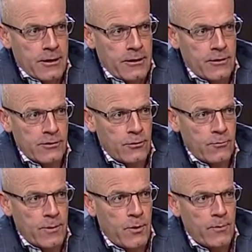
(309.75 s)
years ago, and
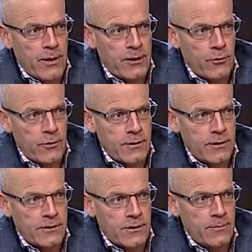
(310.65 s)
we'd Pompey Court at the
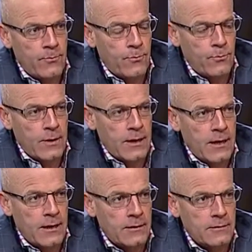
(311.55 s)
time,
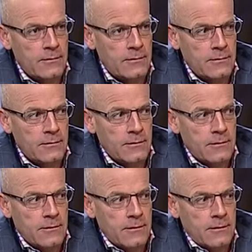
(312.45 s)
and
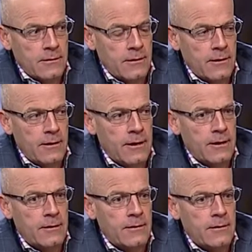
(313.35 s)
I